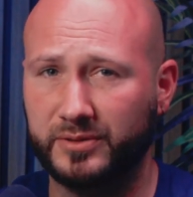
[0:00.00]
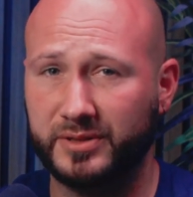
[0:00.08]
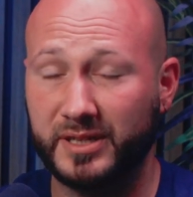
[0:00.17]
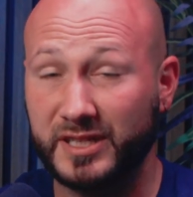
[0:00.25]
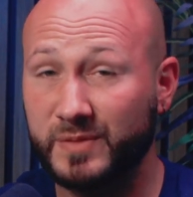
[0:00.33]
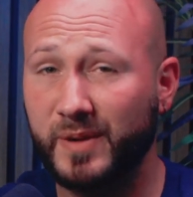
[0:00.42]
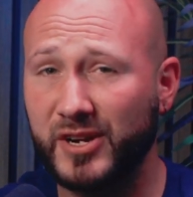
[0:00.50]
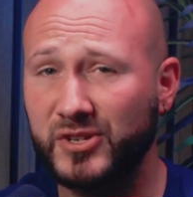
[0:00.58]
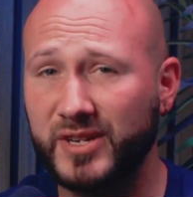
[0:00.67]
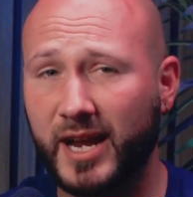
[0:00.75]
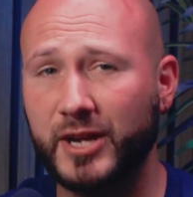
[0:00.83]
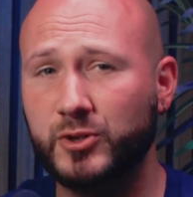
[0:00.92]
especially
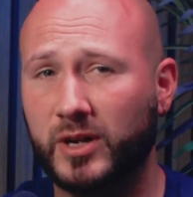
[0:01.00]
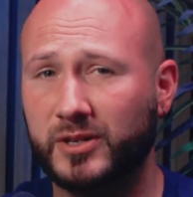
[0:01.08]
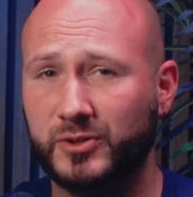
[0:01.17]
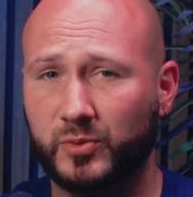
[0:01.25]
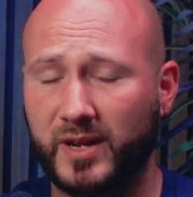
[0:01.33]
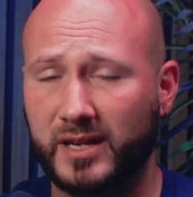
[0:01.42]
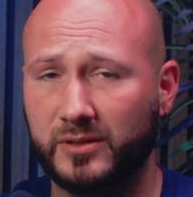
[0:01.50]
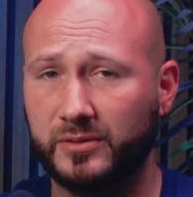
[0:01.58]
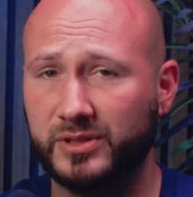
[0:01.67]
hydroxyl radicals and